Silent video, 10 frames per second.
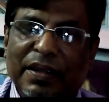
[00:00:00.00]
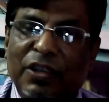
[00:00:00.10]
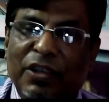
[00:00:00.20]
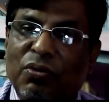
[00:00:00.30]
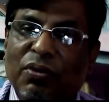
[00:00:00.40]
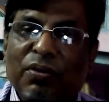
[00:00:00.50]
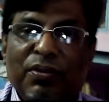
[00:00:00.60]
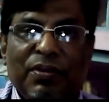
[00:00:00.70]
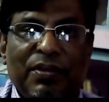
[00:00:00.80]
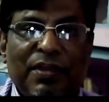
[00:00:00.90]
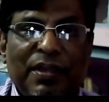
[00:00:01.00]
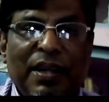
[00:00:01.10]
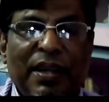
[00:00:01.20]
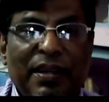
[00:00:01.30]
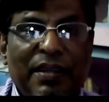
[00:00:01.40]
You know
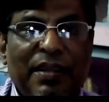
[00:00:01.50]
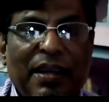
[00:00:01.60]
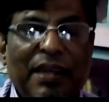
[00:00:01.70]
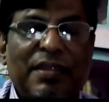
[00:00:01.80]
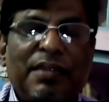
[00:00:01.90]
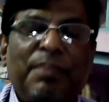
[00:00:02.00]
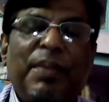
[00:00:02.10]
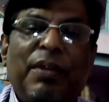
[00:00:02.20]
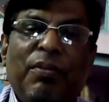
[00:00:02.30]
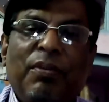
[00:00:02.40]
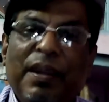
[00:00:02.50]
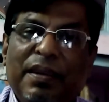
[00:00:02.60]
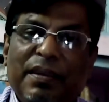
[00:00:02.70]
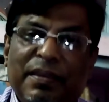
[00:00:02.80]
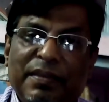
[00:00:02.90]
that there are some
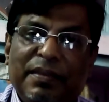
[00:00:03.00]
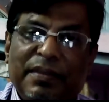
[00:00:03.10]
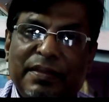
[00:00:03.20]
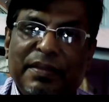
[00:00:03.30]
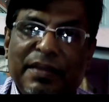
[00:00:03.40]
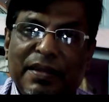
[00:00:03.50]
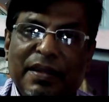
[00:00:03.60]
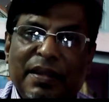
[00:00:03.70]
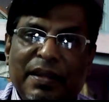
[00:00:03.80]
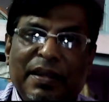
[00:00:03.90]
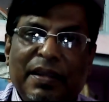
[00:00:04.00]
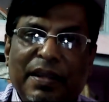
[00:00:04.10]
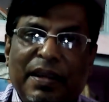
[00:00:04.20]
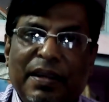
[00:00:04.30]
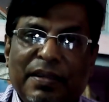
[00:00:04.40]
phenomena,
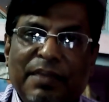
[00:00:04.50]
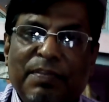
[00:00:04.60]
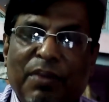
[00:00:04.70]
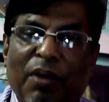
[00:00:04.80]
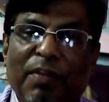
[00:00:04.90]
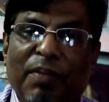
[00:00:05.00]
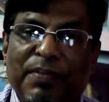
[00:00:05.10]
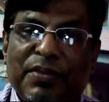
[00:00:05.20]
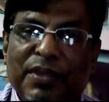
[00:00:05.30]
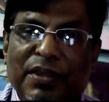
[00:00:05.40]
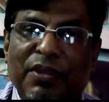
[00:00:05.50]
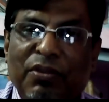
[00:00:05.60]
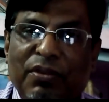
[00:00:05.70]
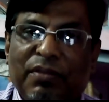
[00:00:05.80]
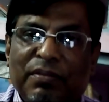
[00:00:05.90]
there are some problems in your